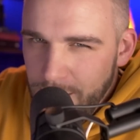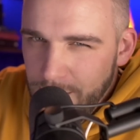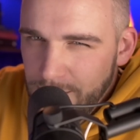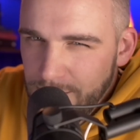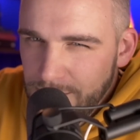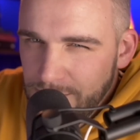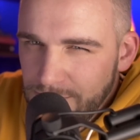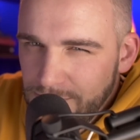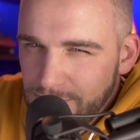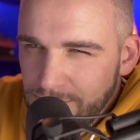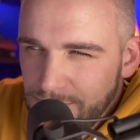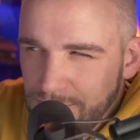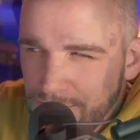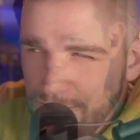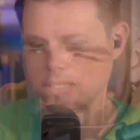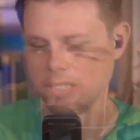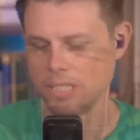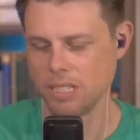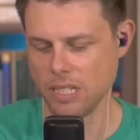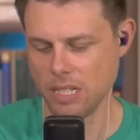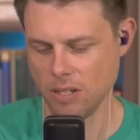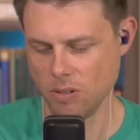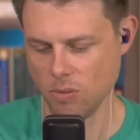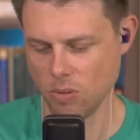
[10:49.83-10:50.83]
Yeah.
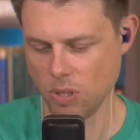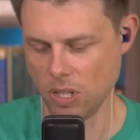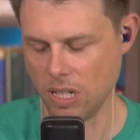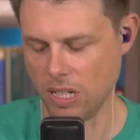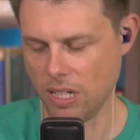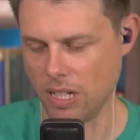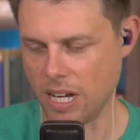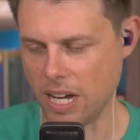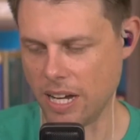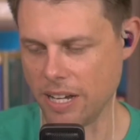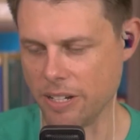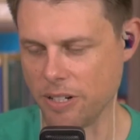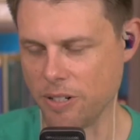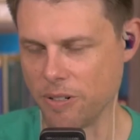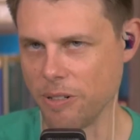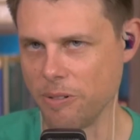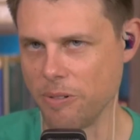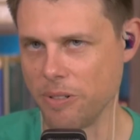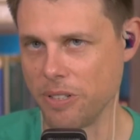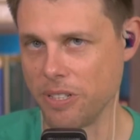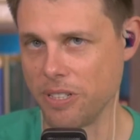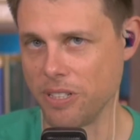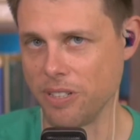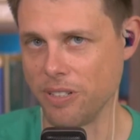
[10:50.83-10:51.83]
Well, I agreed
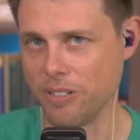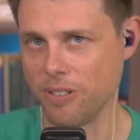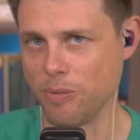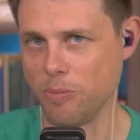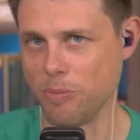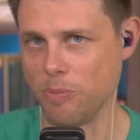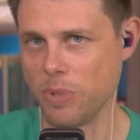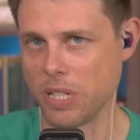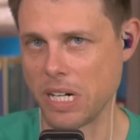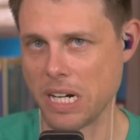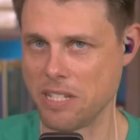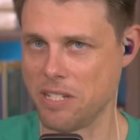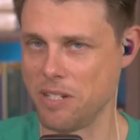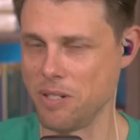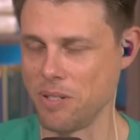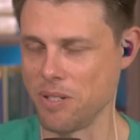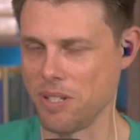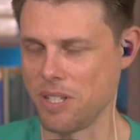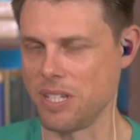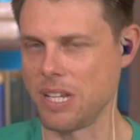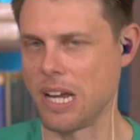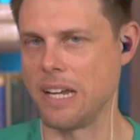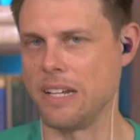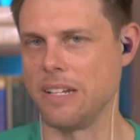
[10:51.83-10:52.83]
with you, but I still
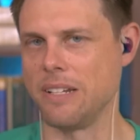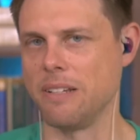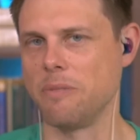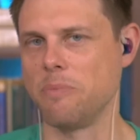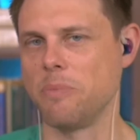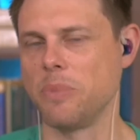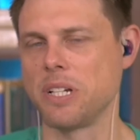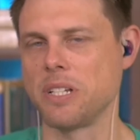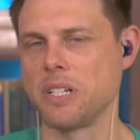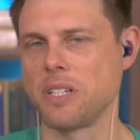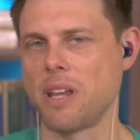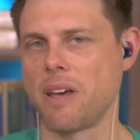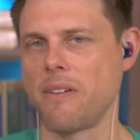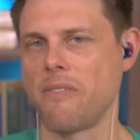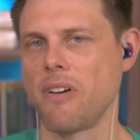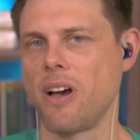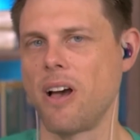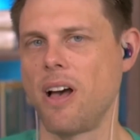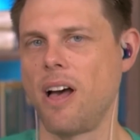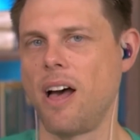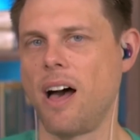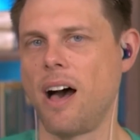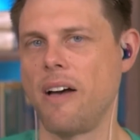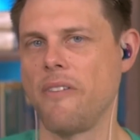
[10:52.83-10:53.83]
signed it because I
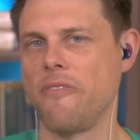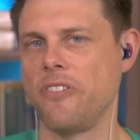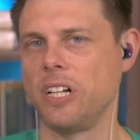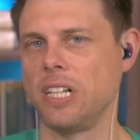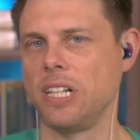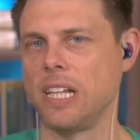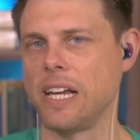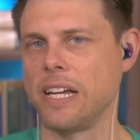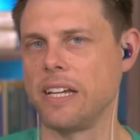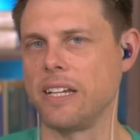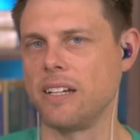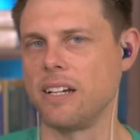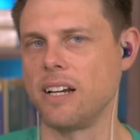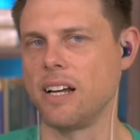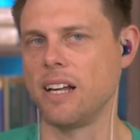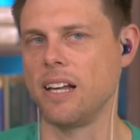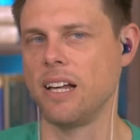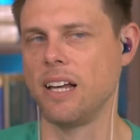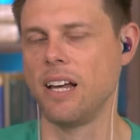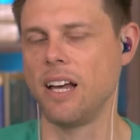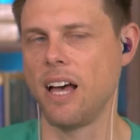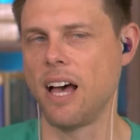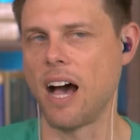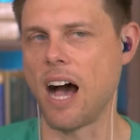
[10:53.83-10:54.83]
I felt like
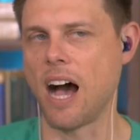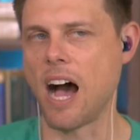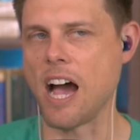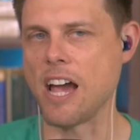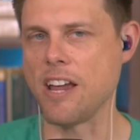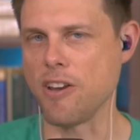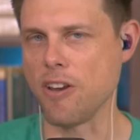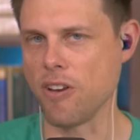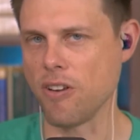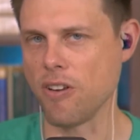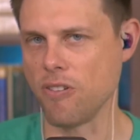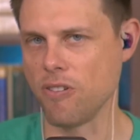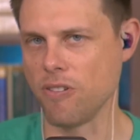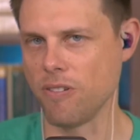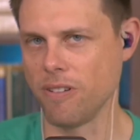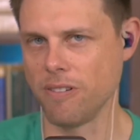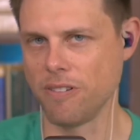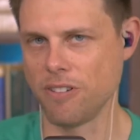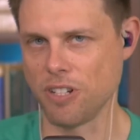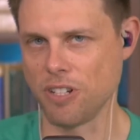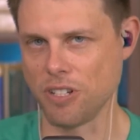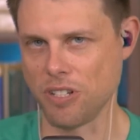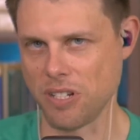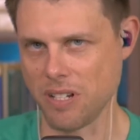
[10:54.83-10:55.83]
I
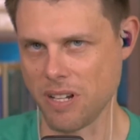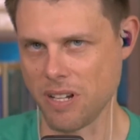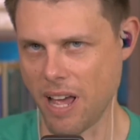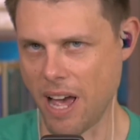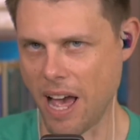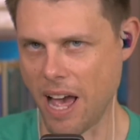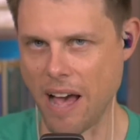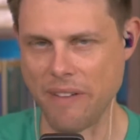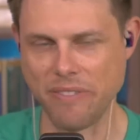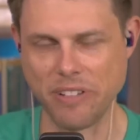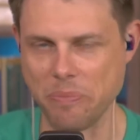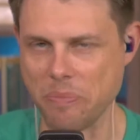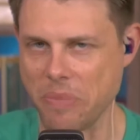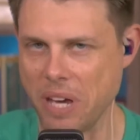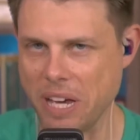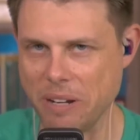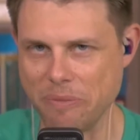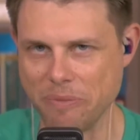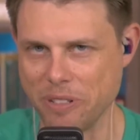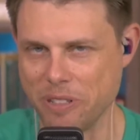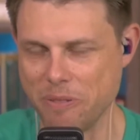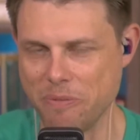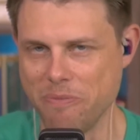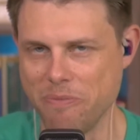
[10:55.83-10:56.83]
just having
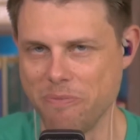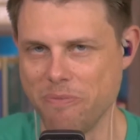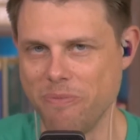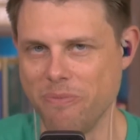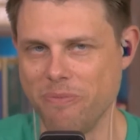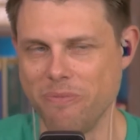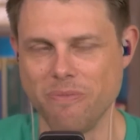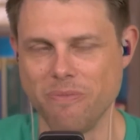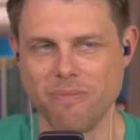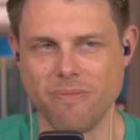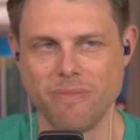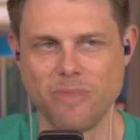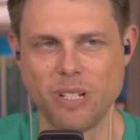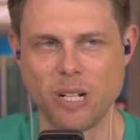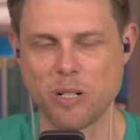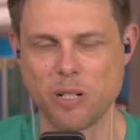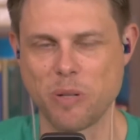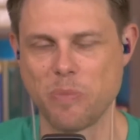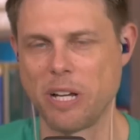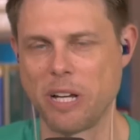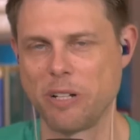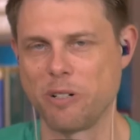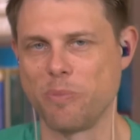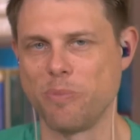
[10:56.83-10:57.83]
met with Dr.
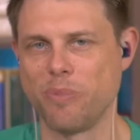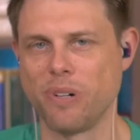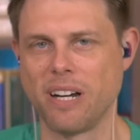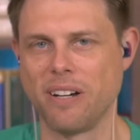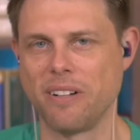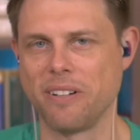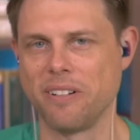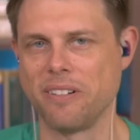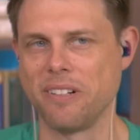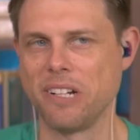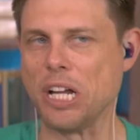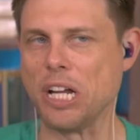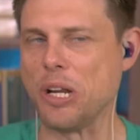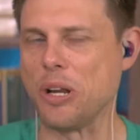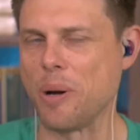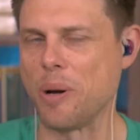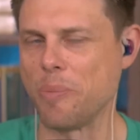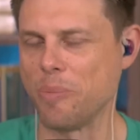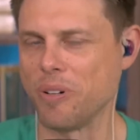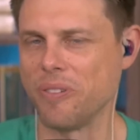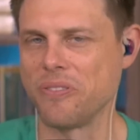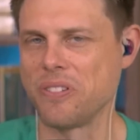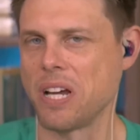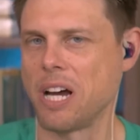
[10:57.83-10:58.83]
Michael Brown a
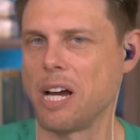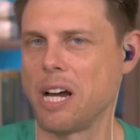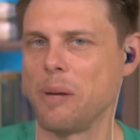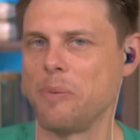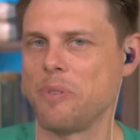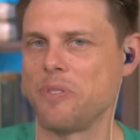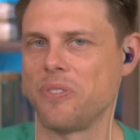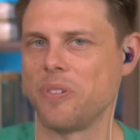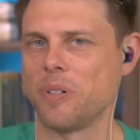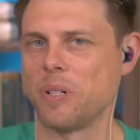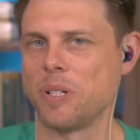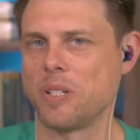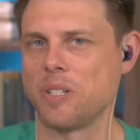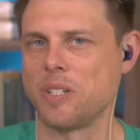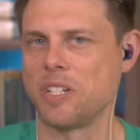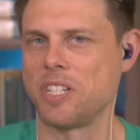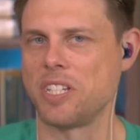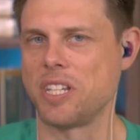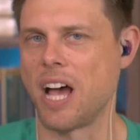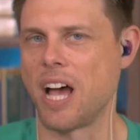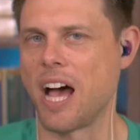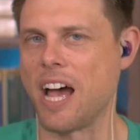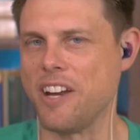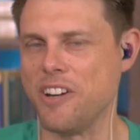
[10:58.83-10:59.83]
number of times, oh, for sure.
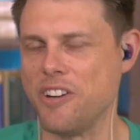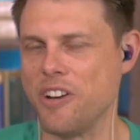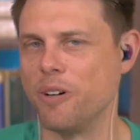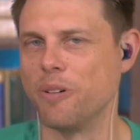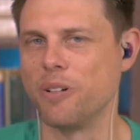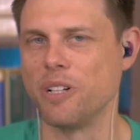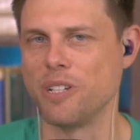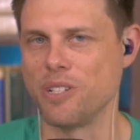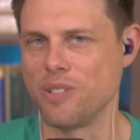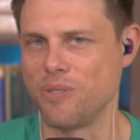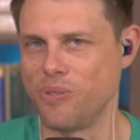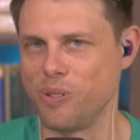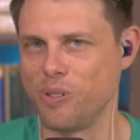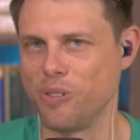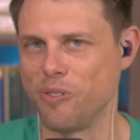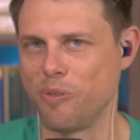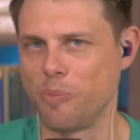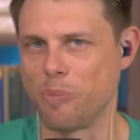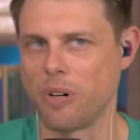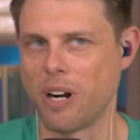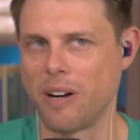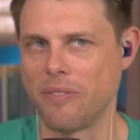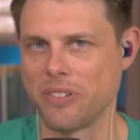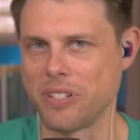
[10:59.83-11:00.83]
instance, I know his view
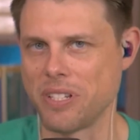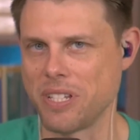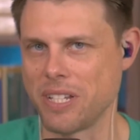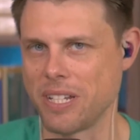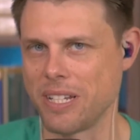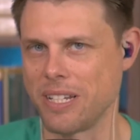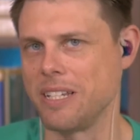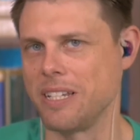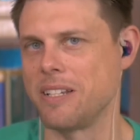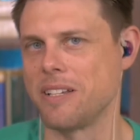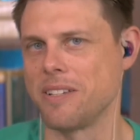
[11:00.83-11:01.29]
of prophecy. He